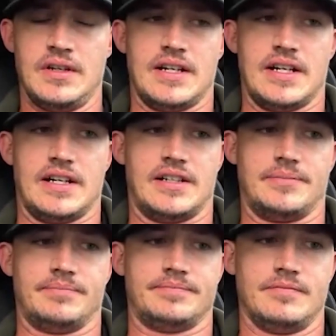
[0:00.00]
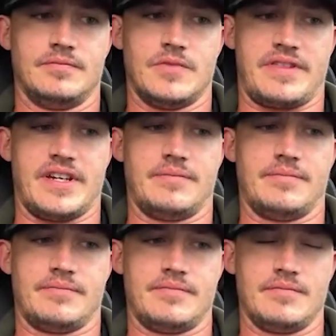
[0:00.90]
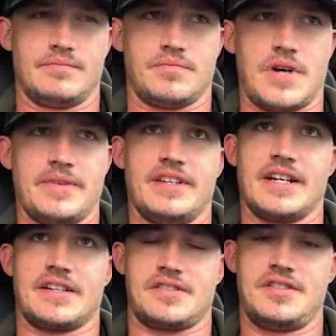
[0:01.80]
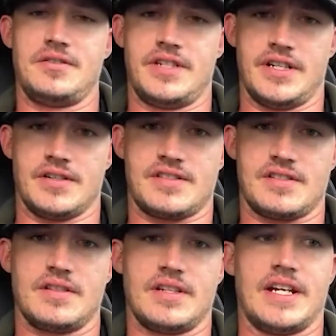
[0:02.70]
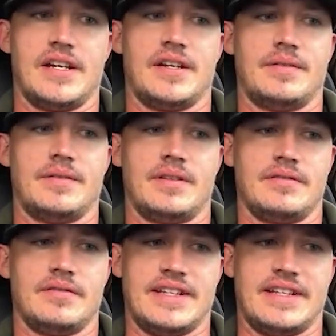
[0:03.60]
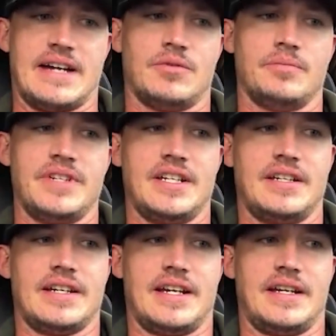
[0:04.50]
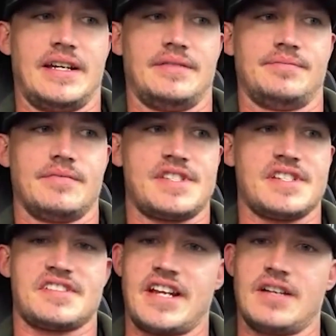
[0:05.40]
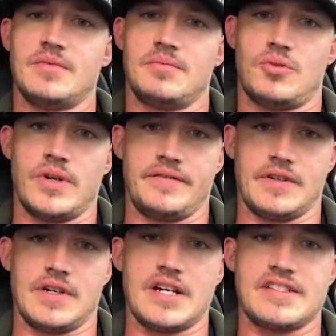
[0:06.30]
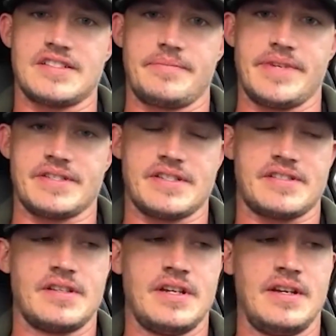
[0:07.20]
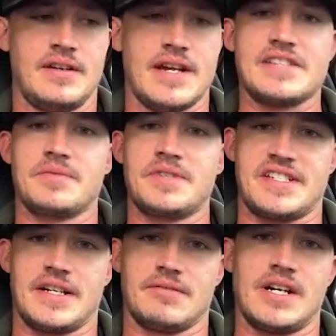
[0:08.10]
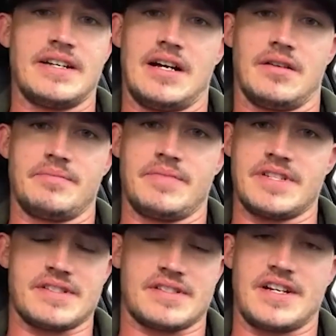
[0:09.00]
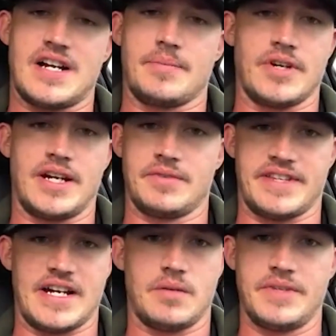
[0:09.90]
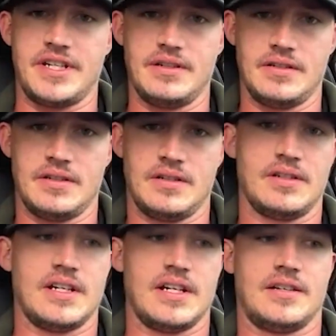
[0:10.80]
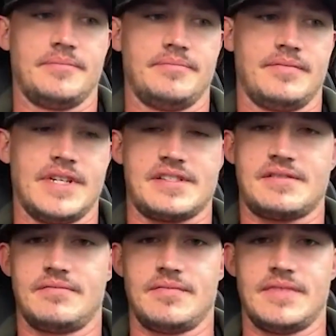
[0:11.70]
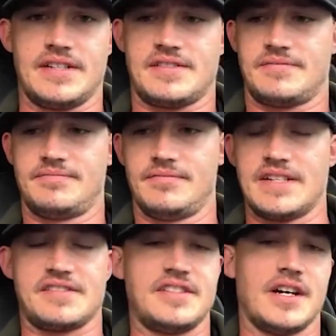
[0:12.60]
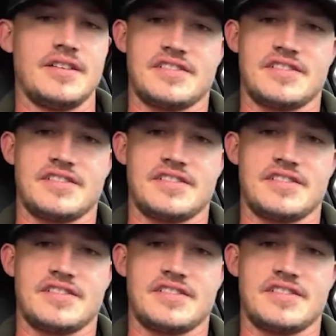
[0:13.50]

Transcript: um, within probably the next two years, and then that will be a sustainable point for us as a business. As we sit right now, the business can operate without me. Um, hmm. it's it's it's done